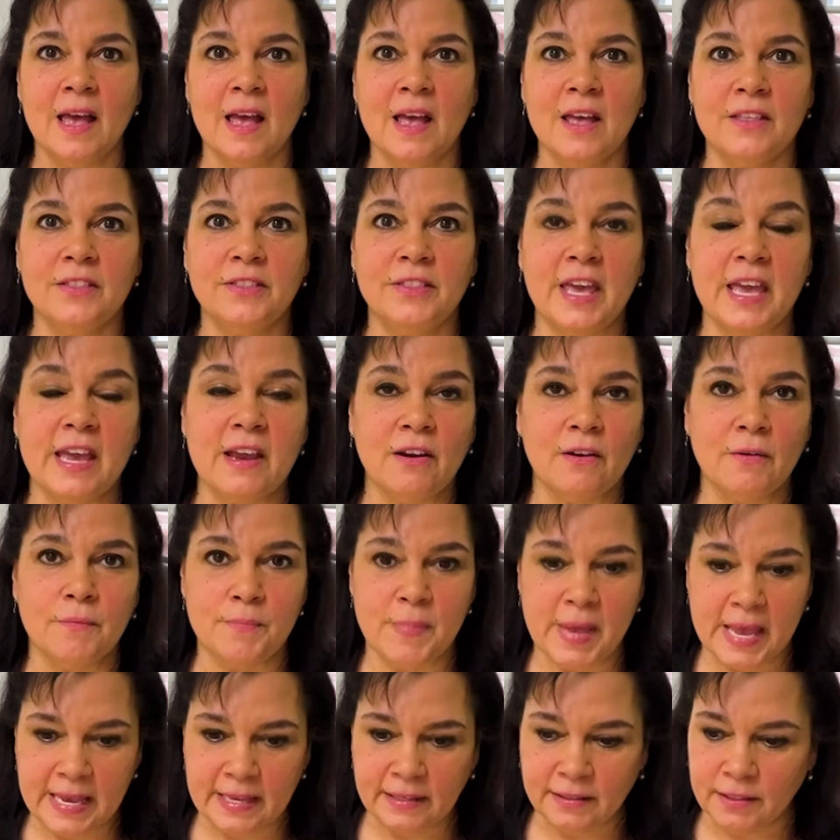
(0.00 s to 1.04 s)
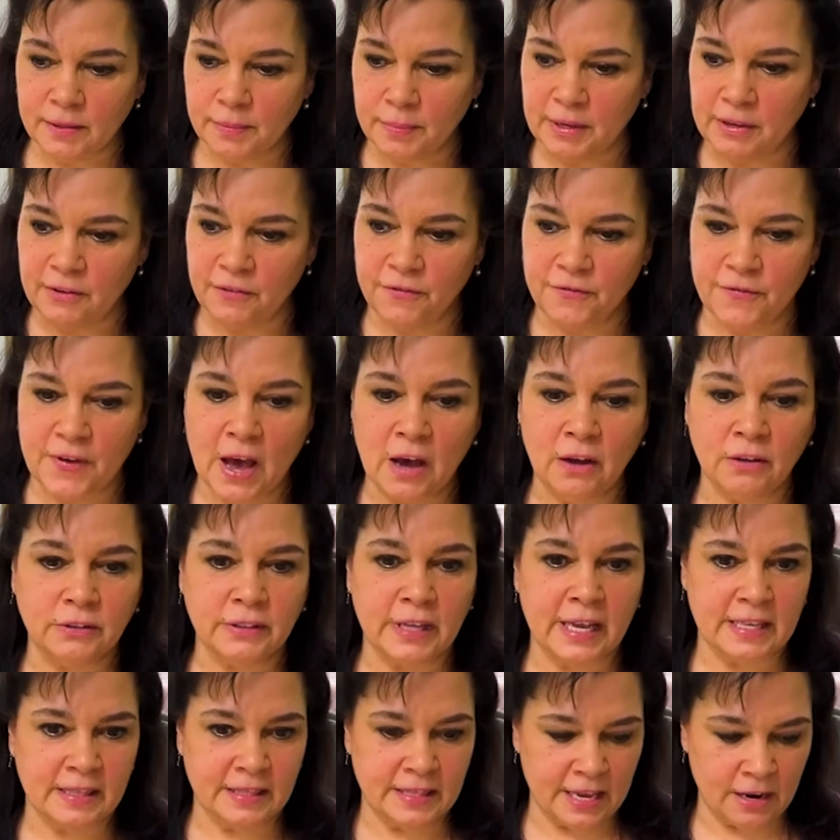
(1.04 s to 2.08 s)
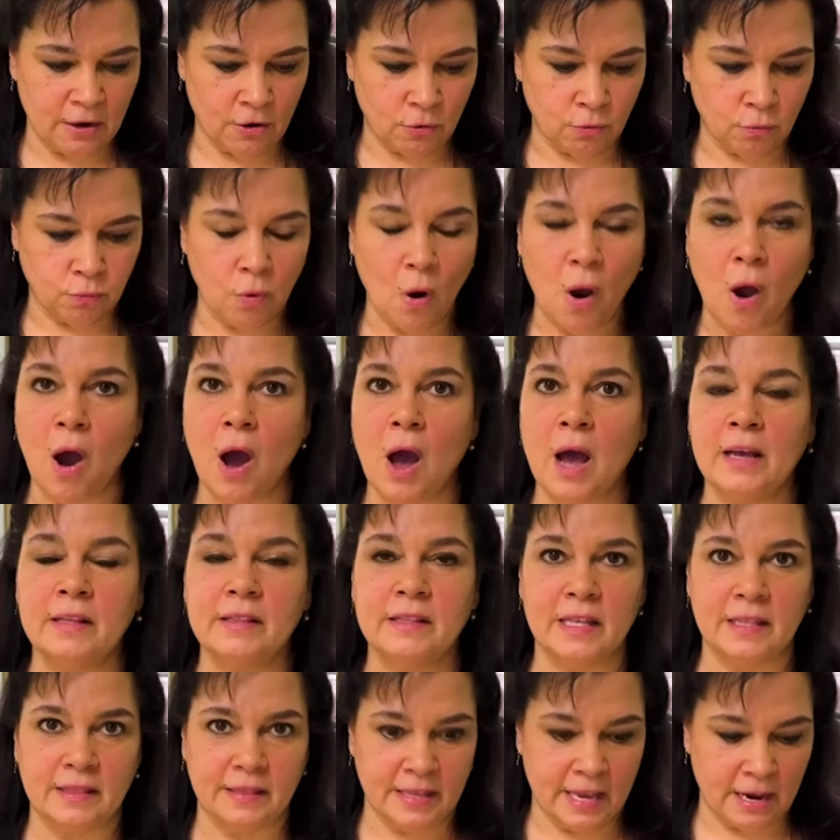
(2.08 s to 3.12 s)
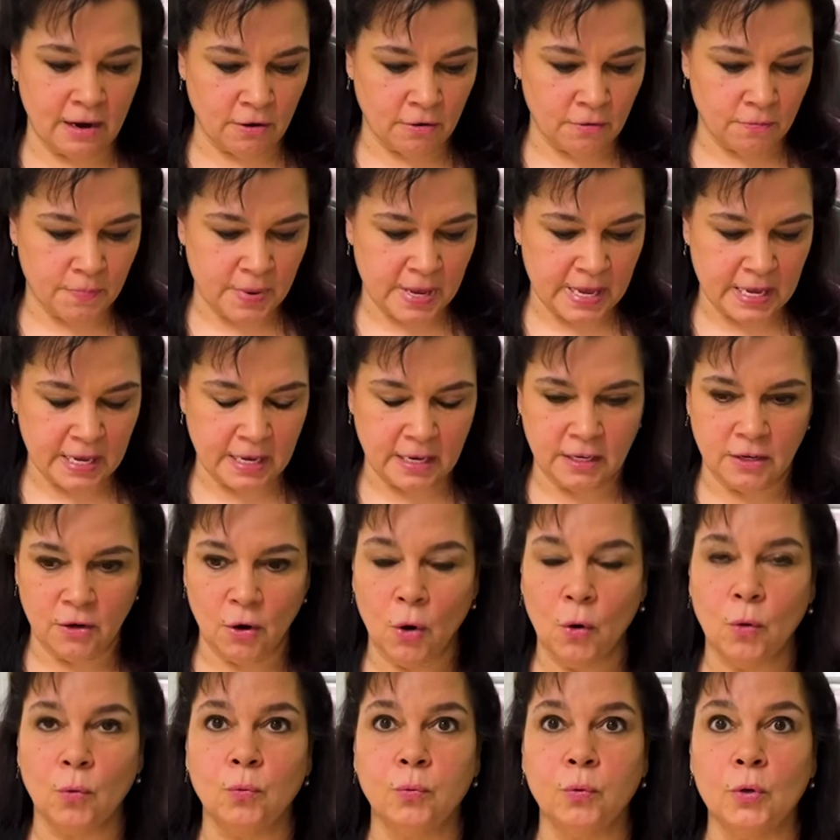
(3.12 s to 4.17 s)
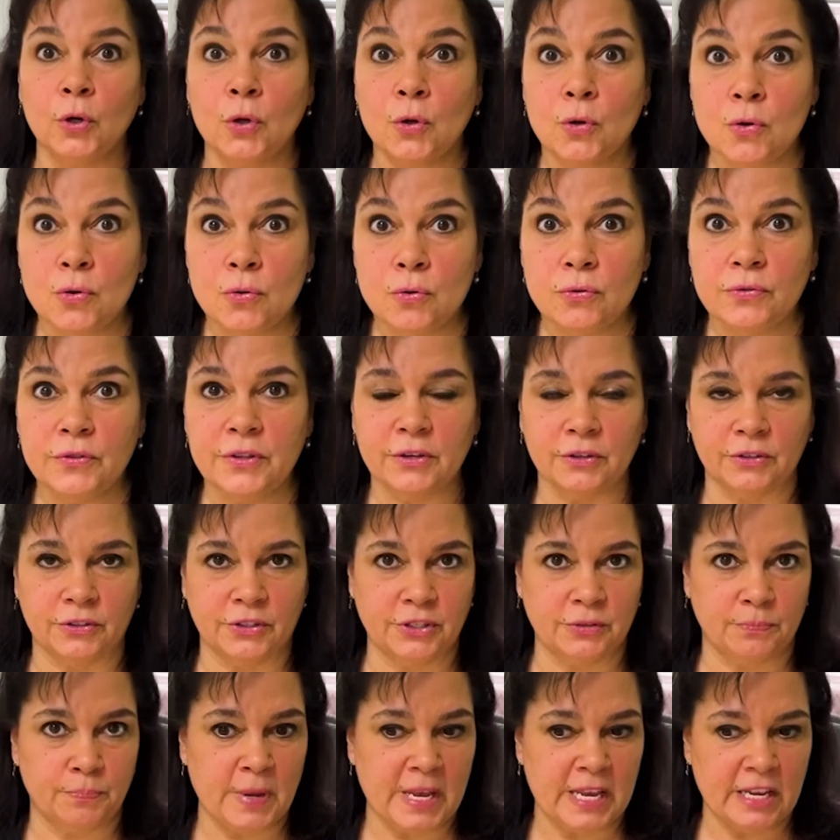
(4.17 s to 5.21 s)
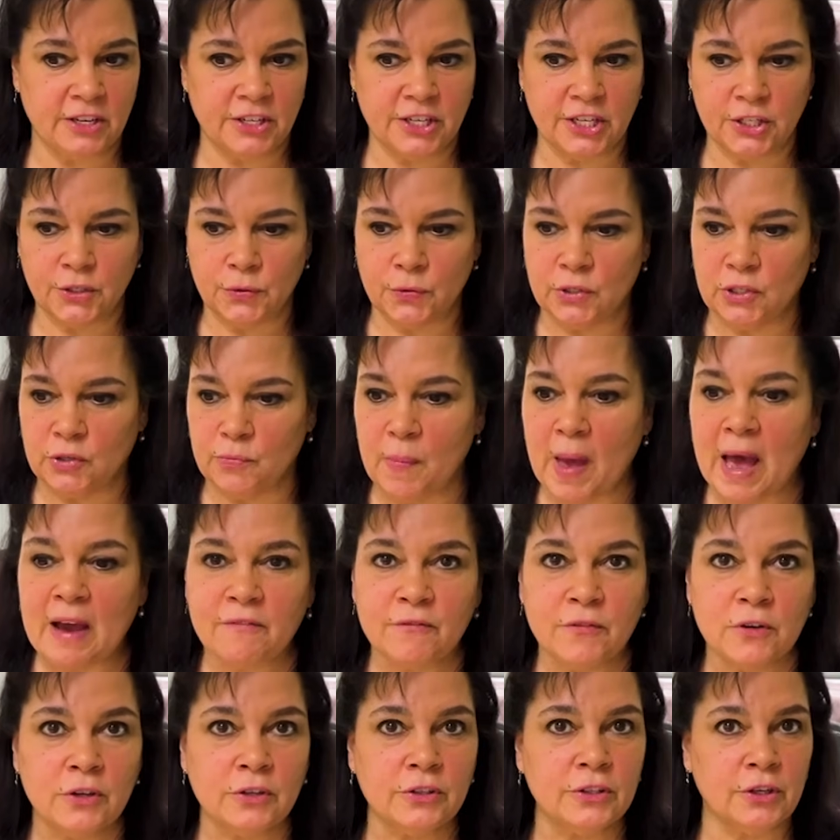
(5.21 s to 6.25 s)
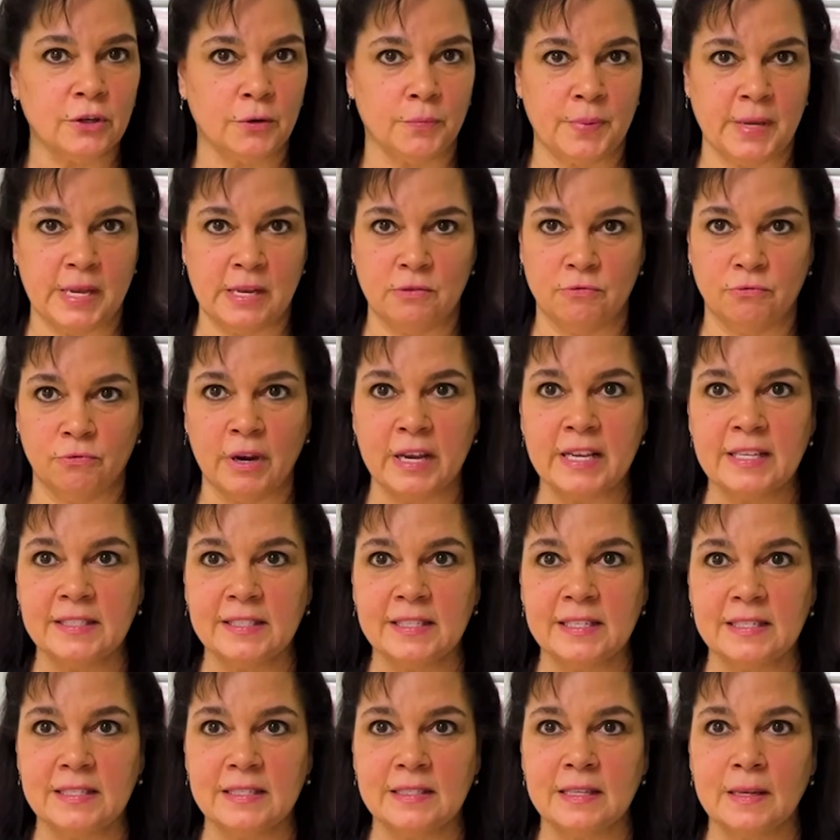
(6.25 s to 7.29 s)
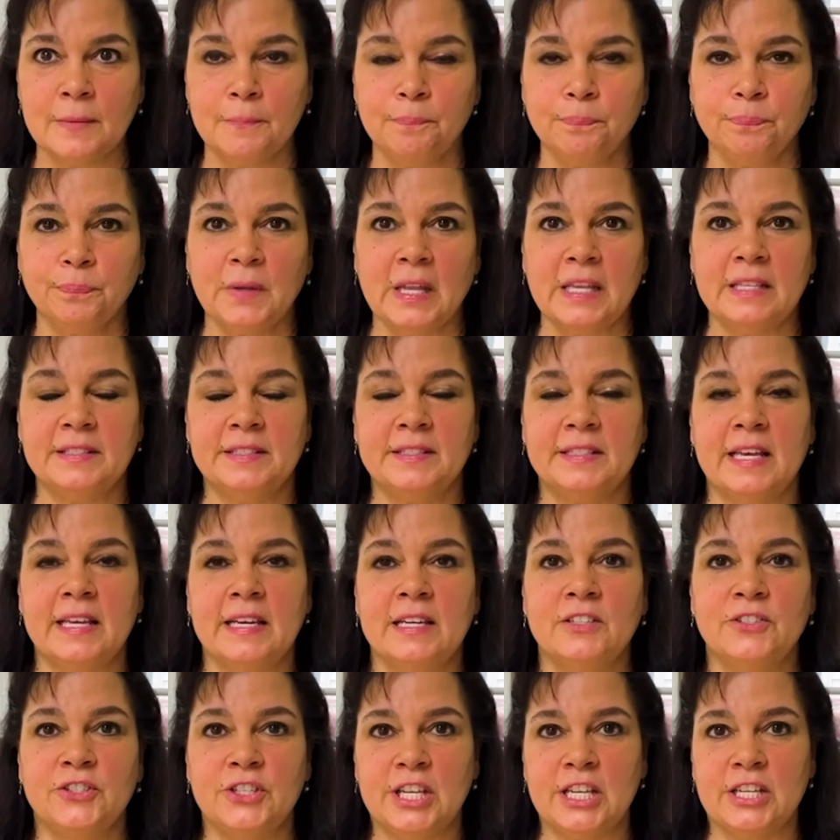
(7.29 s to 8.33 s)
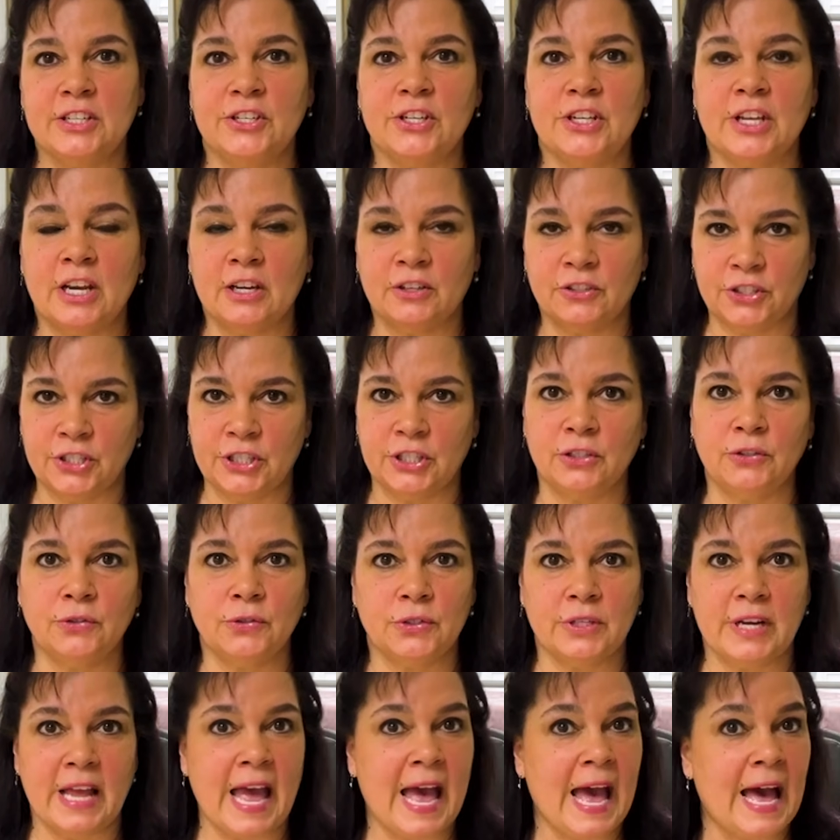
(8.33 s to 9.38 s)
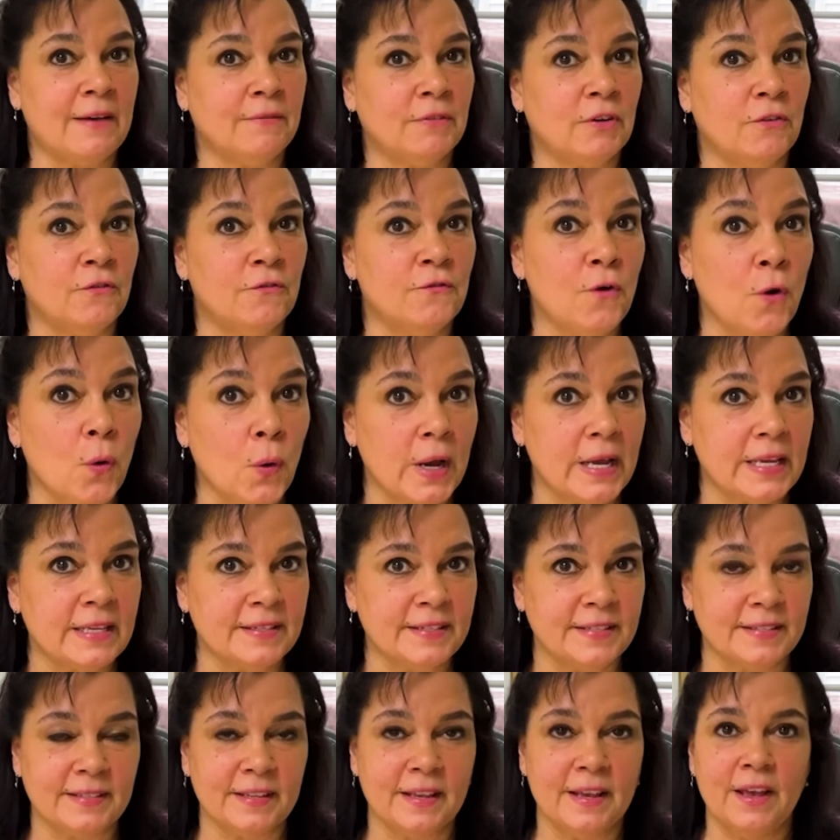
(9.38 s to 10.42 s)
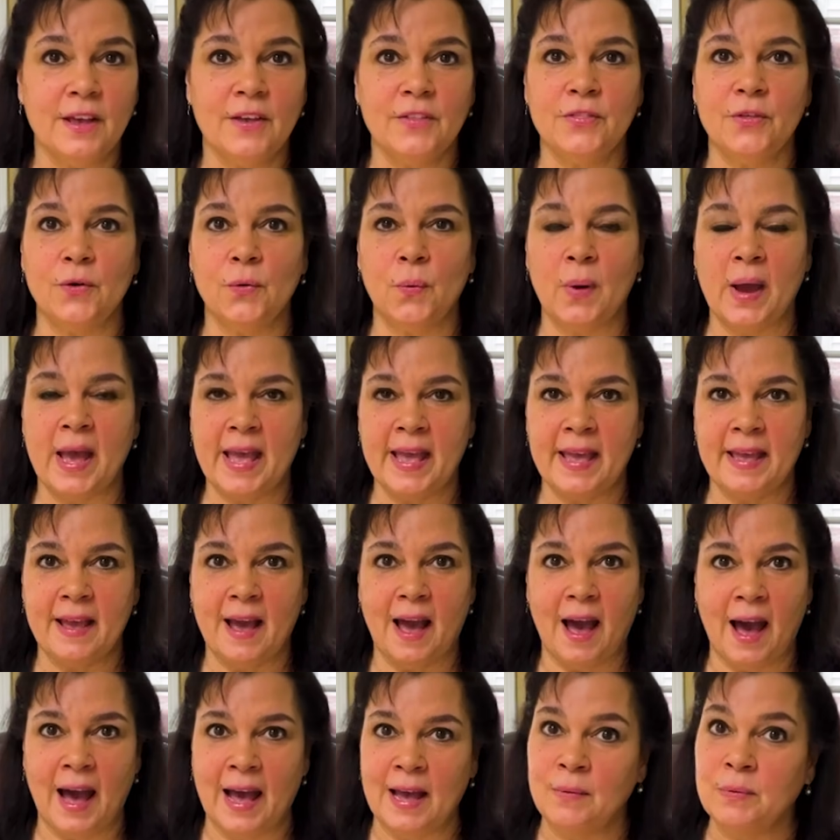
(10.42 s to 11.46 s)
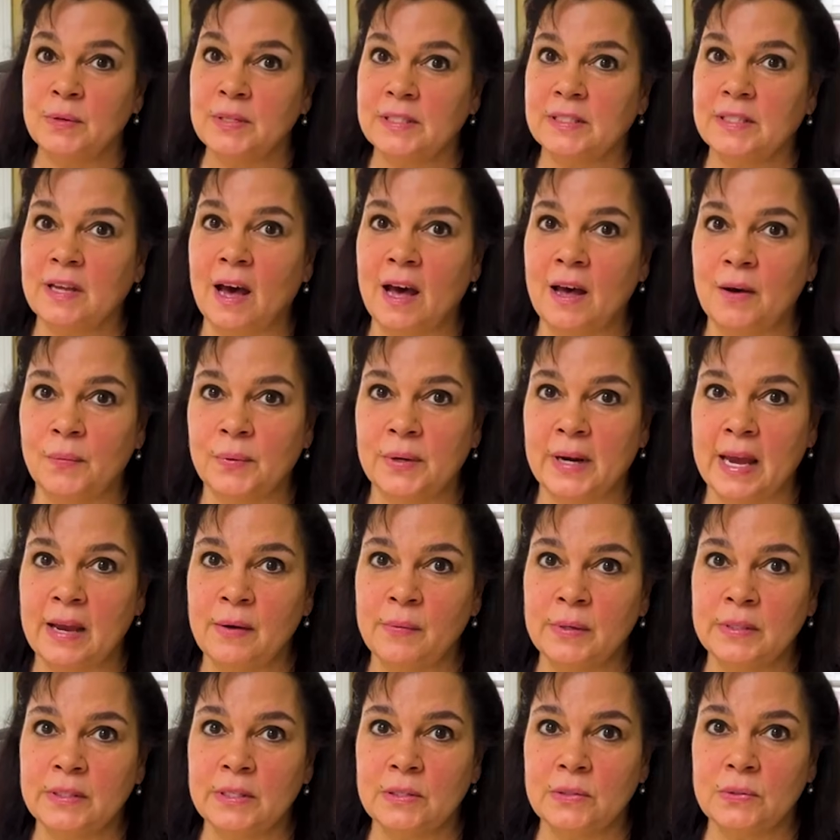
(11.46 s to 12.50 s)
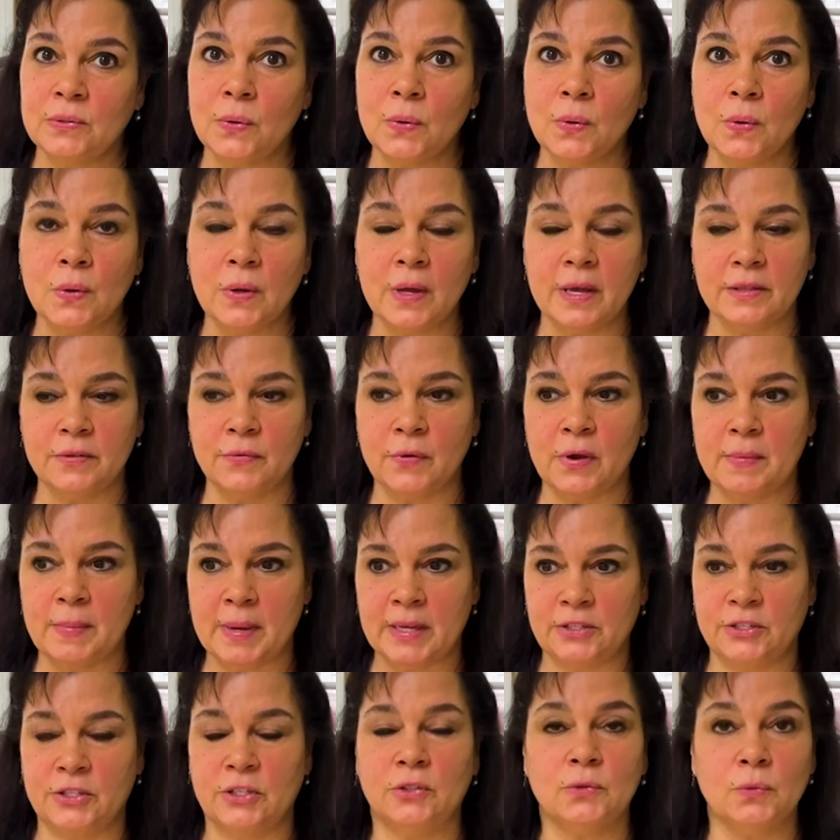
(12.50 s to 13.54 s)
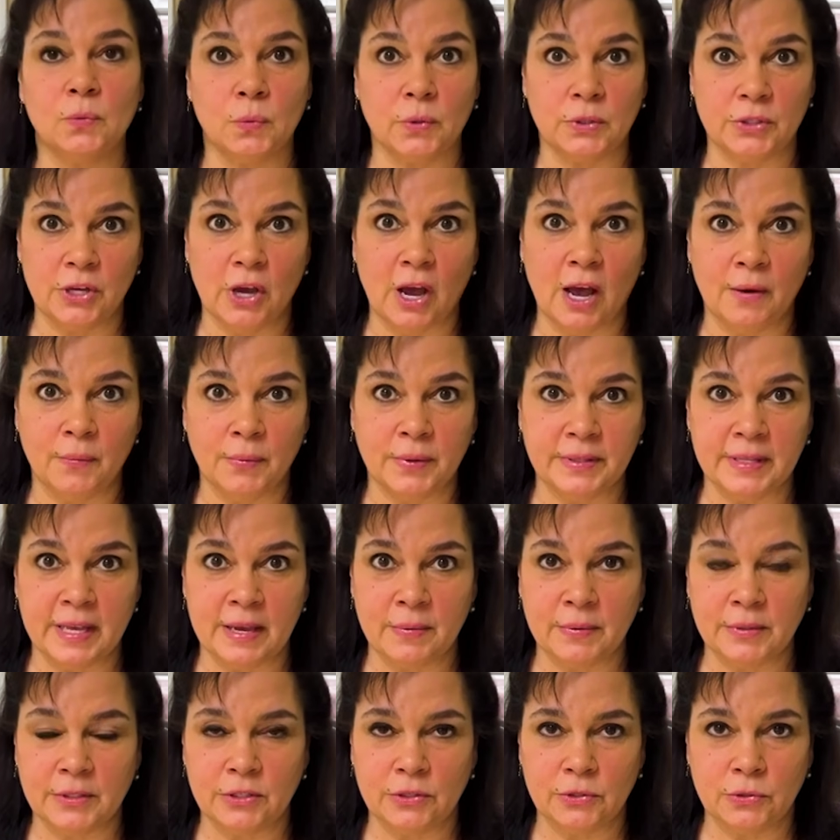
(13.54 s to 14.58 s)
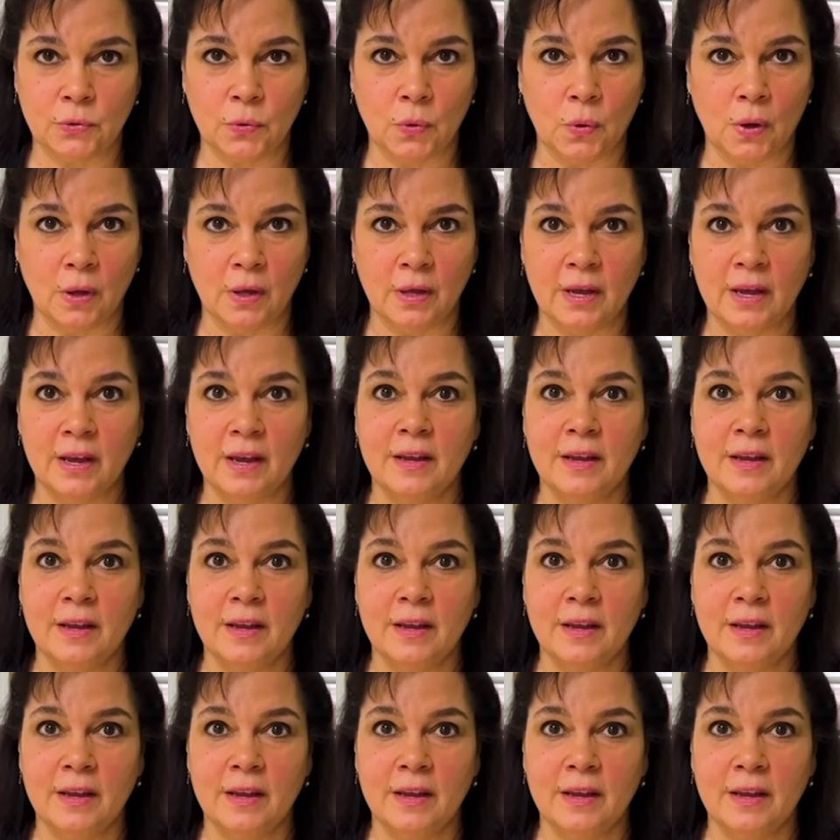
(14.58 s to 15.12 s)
they are made to be felt like they're wrong, that they're being rude, they're being disrespectful, they're being racist, instead of teaching our children to have a voice the way I was taught when I went to school and the way my children were taught when they went to school.